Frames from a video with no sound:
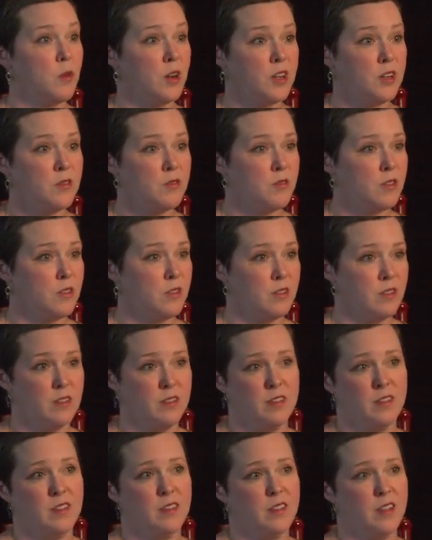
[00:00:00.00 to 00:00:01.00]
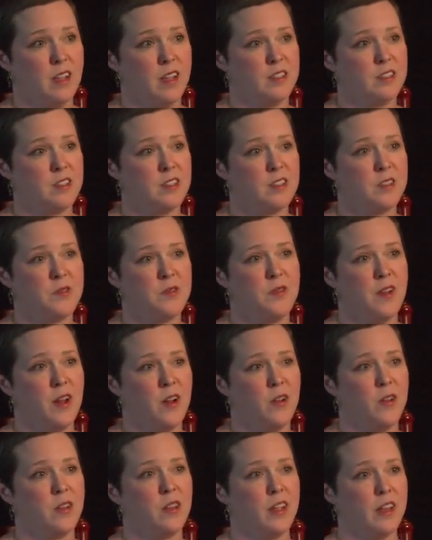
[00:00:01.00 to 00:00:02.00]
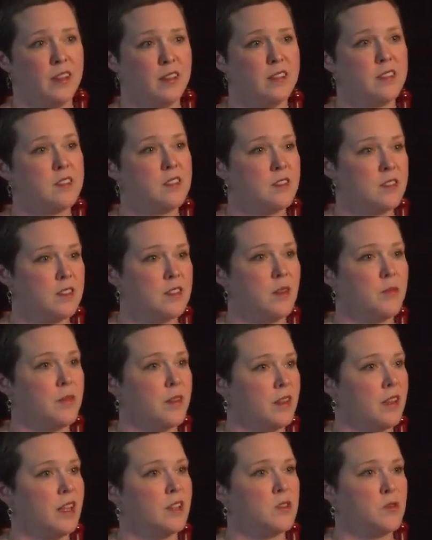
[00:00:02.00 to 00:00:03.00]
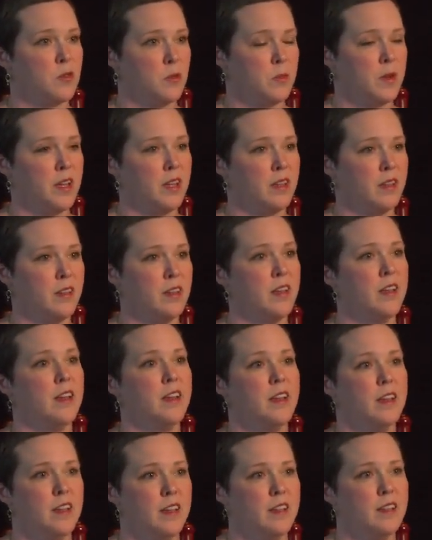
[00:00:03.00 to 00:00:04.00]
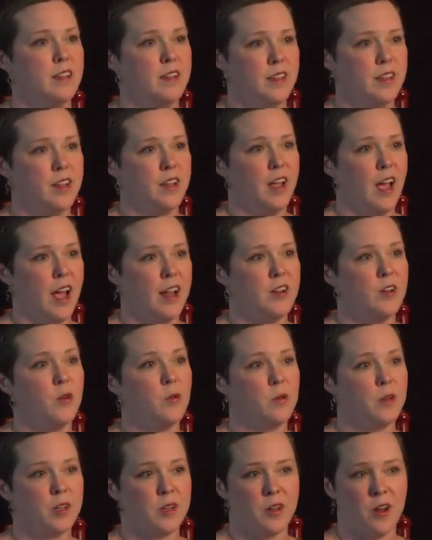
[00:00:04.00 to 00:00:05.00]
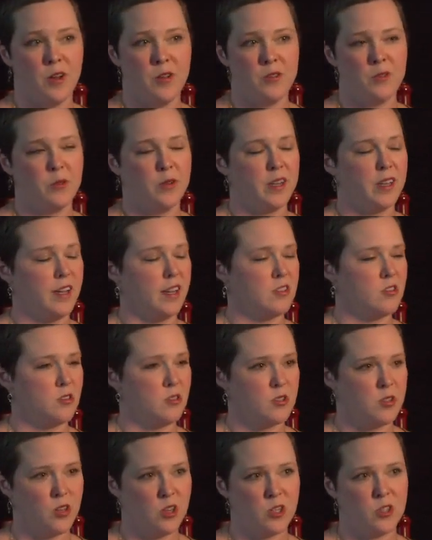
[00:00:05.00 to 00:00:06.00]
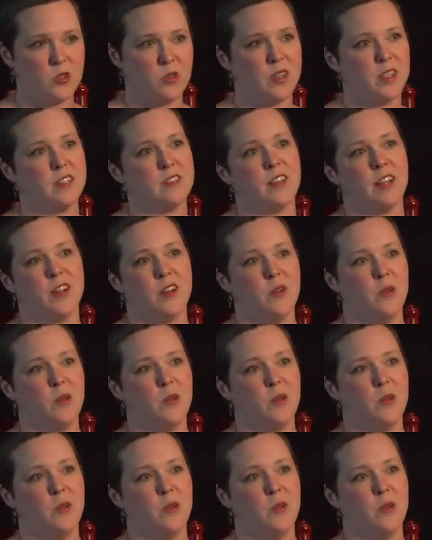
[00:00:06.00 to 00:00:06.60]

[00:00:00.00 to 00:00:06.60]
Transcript: wonderful. I just felt like this is something that's for me. I don't want to go through any extra surgeries. I